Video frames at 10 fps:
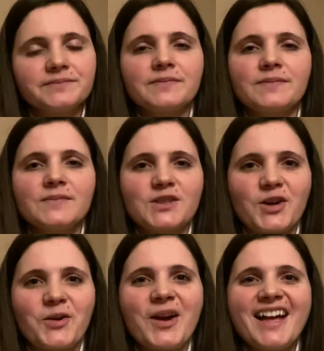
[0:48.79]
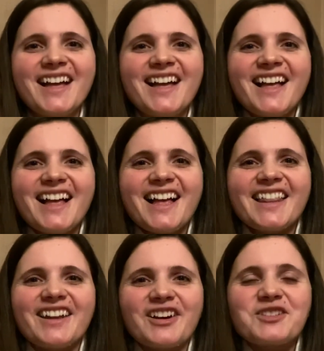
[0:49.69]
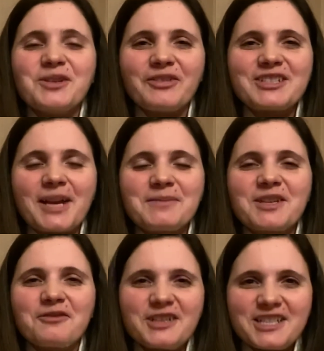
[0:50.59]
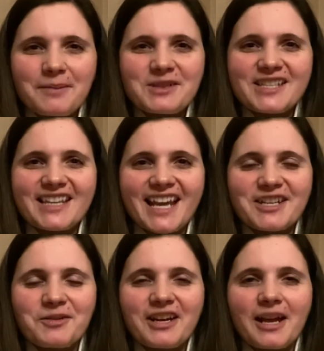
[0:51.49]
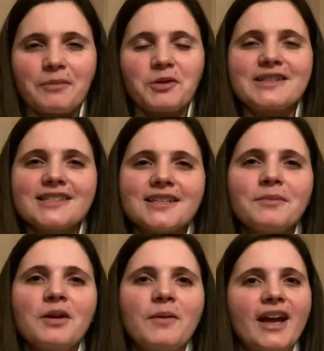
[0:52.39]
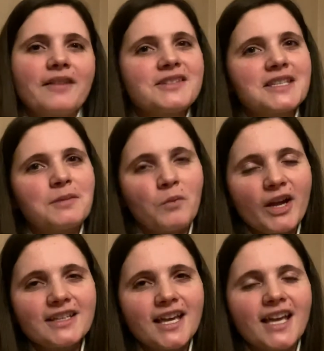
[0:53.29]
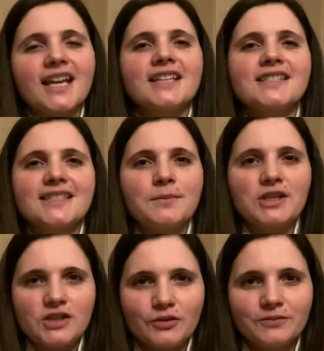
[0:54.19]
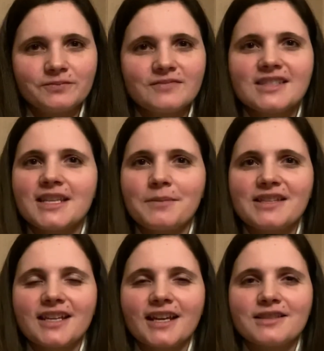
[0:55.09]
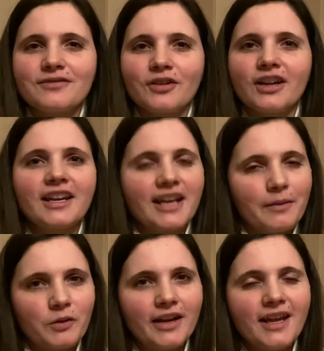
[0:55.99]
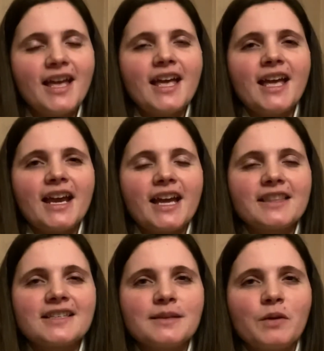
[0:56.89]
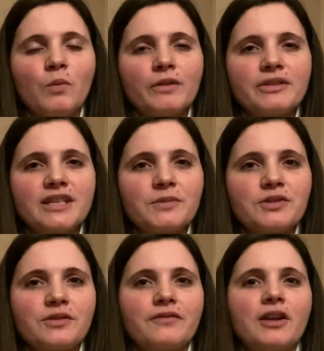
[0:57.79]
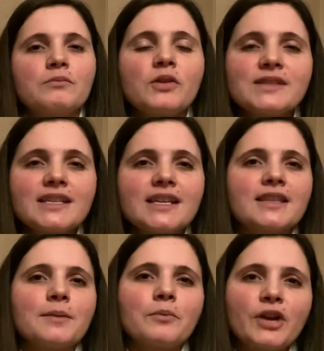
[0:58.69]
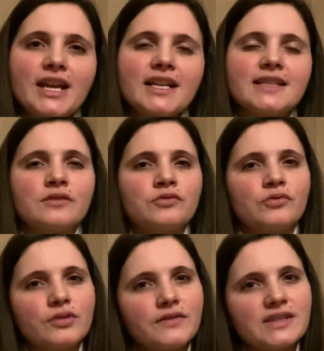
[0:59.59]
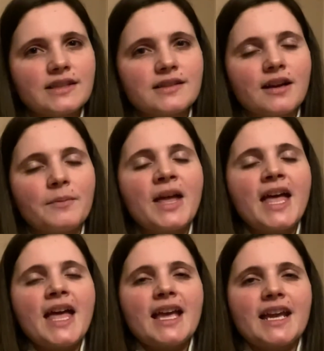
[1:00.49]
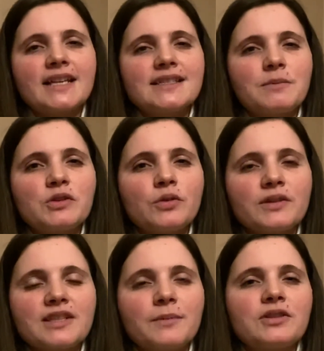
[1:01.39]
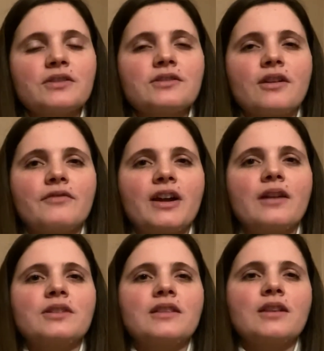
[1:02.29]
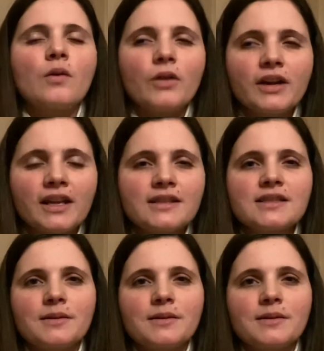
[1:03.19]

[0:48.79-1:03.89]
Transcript: So there are two different types of receptors in the endocannabinoid system. We have CB1 and CB2. CB stands for cannabinoid, and the CB1 receptors are found mostly in the brain and central nervous system, and CB2 receptors are found in the organs and